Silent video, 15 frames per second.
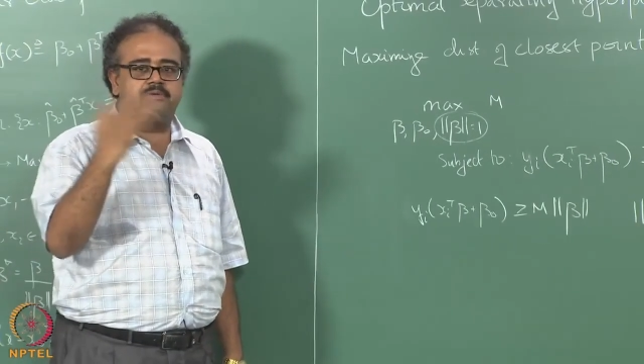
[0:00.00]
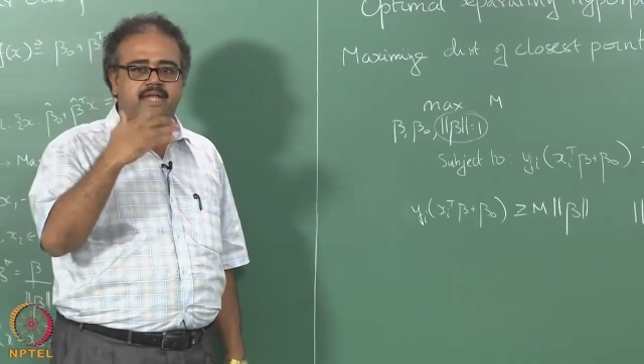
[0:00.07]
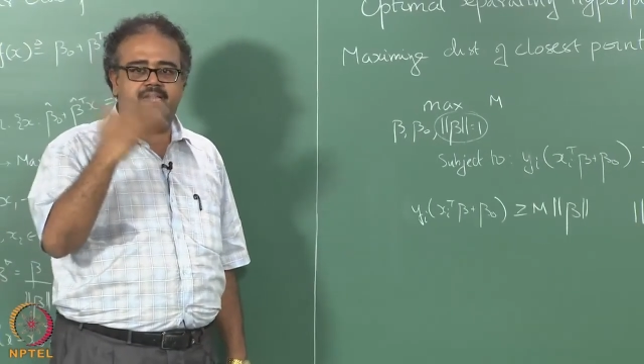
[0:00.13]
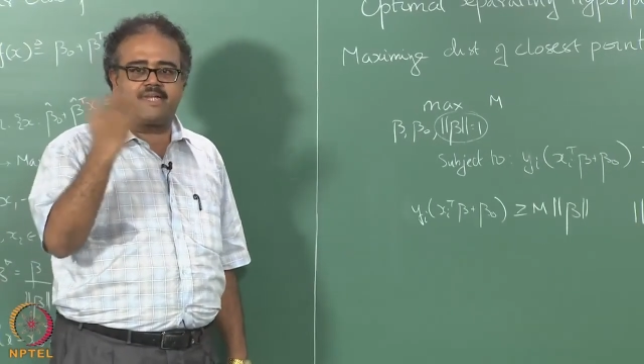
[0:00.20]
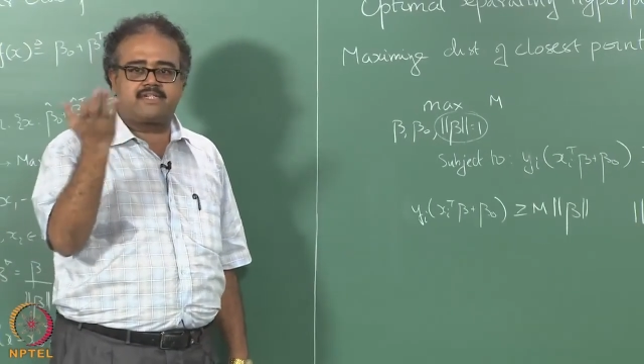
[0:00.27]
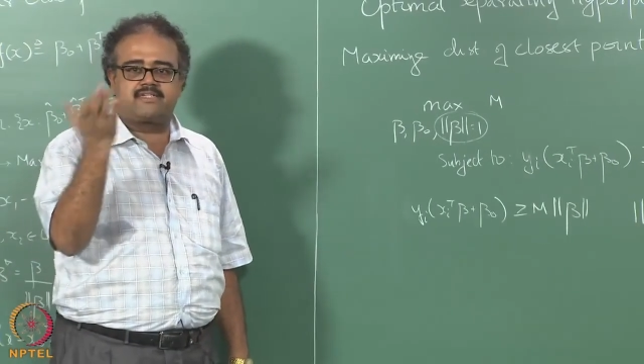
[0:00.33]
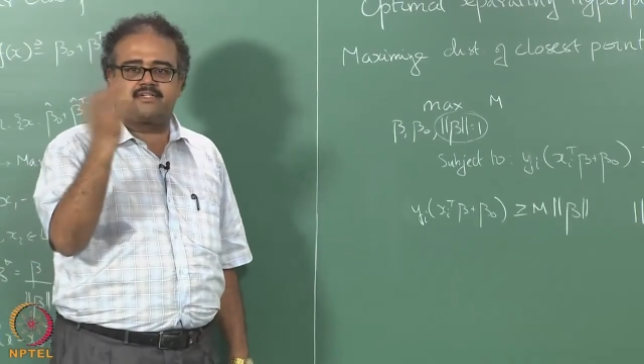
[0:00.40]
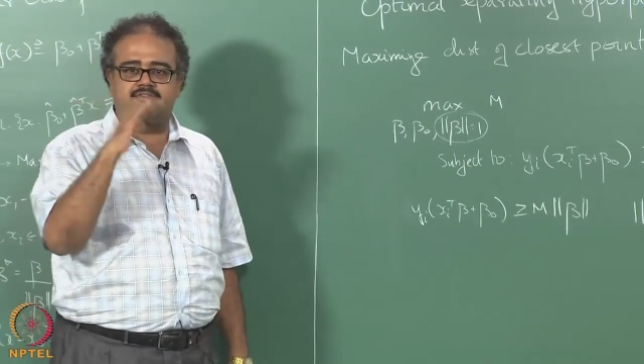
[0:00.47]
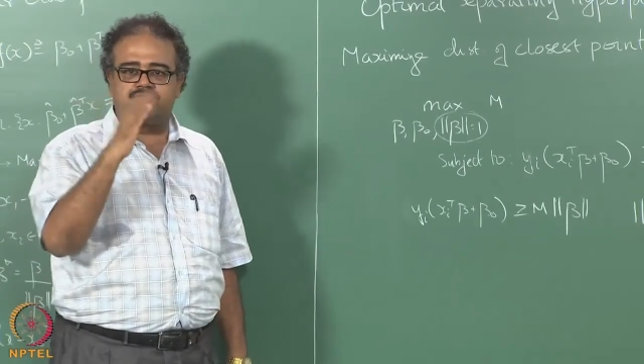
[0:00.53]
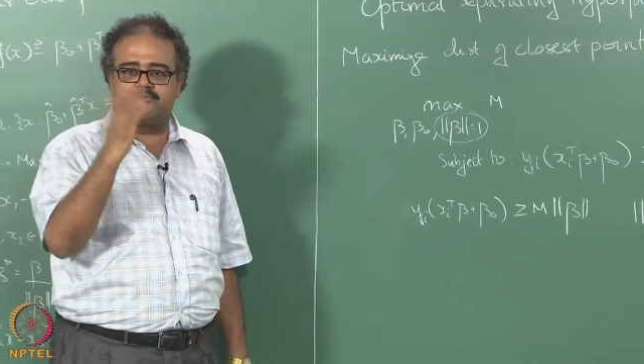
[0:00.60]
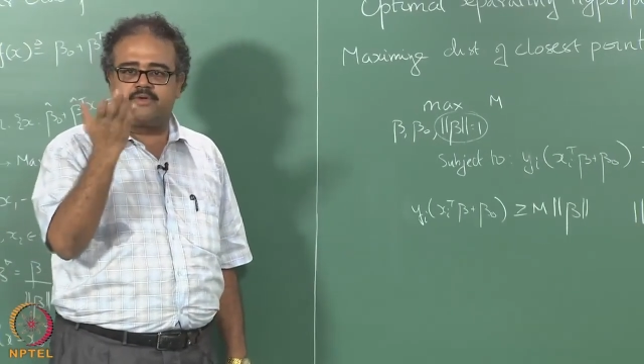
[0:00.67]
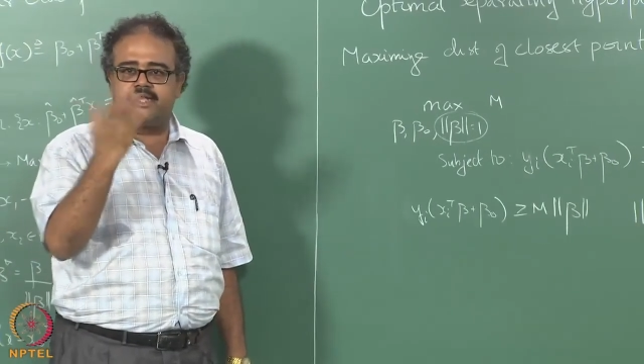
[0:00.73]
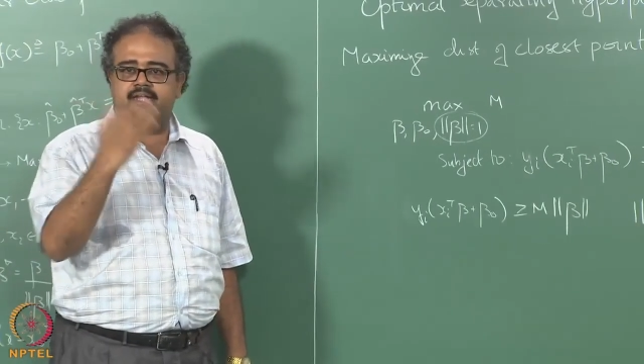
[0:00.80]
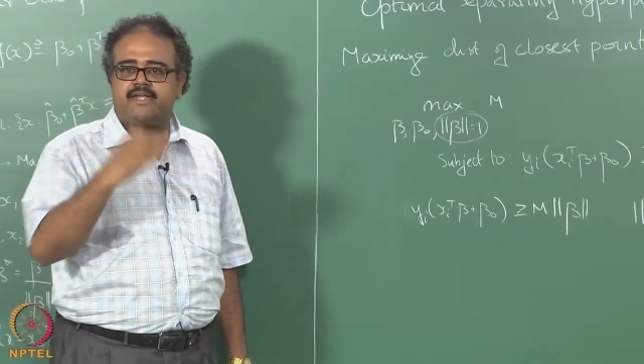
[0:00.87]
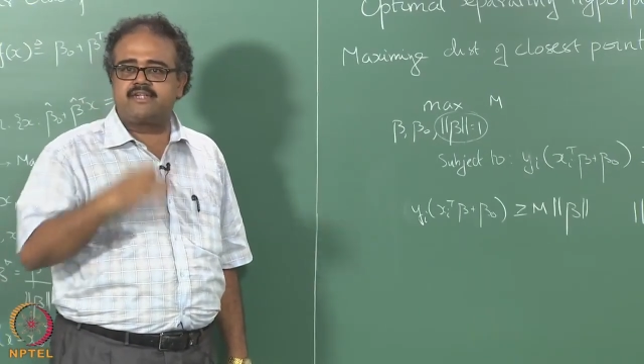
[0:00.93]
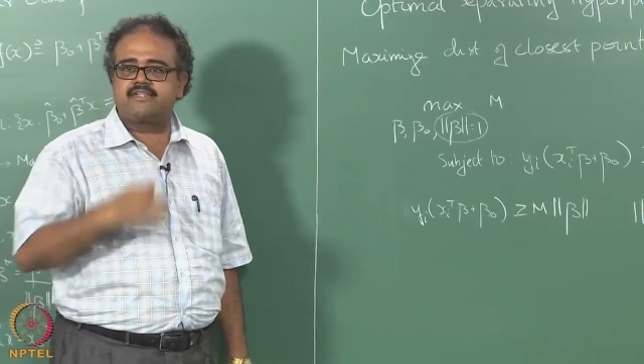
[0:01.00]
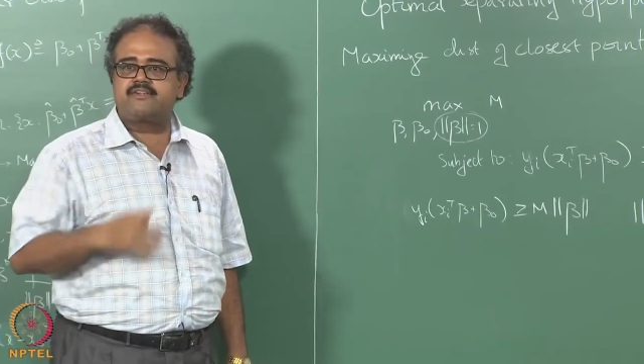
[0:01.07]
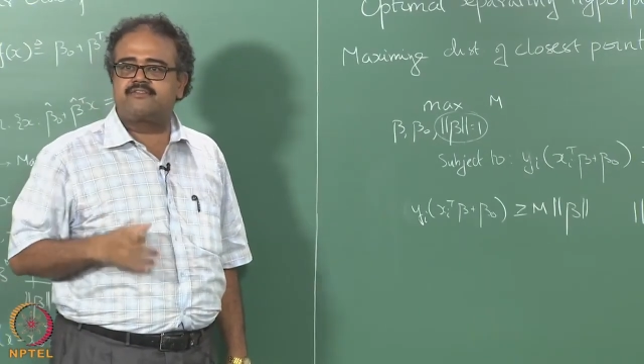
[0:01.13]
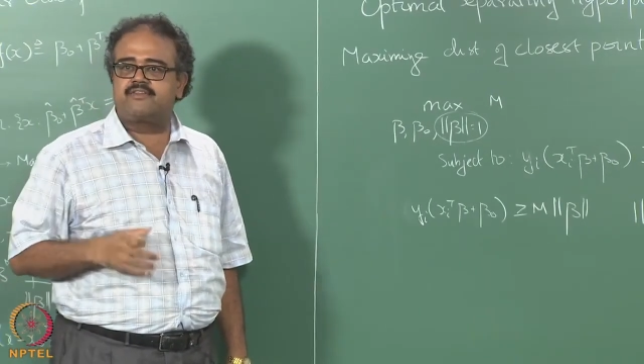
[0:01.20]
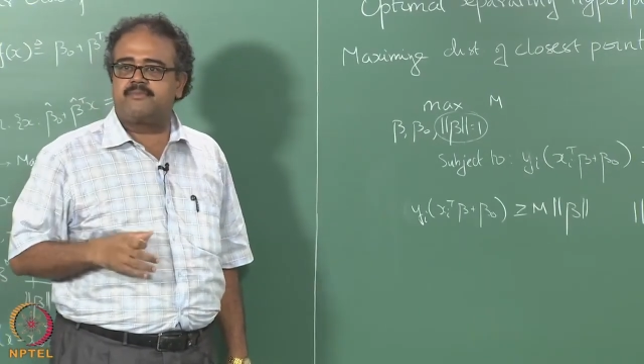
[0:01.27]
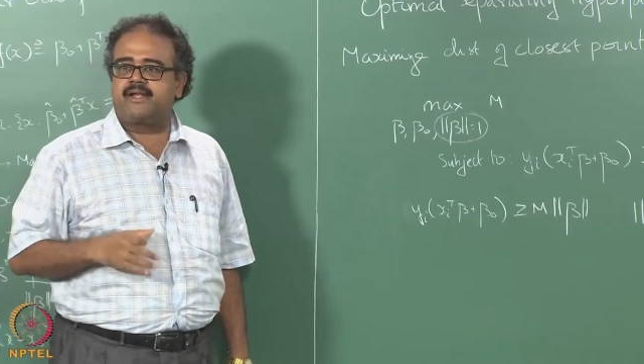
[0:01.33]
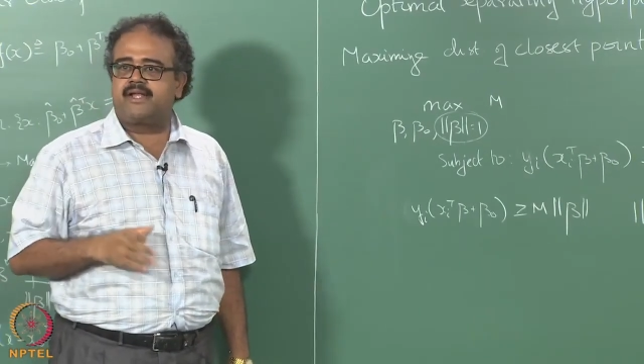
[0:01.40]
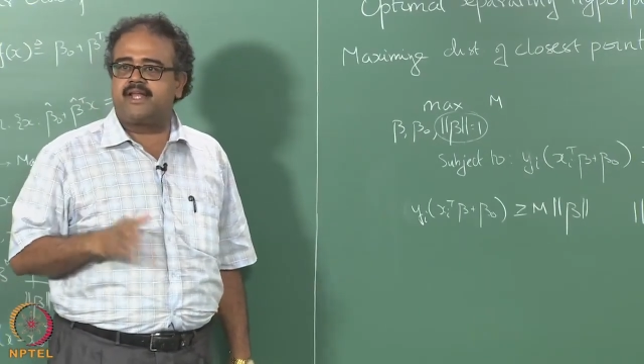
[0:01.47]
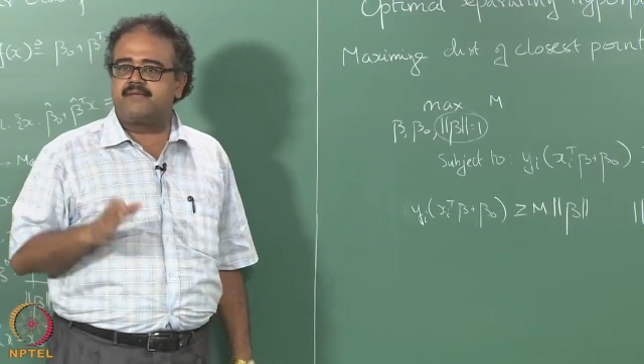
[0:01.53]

direction of orientation of the beta.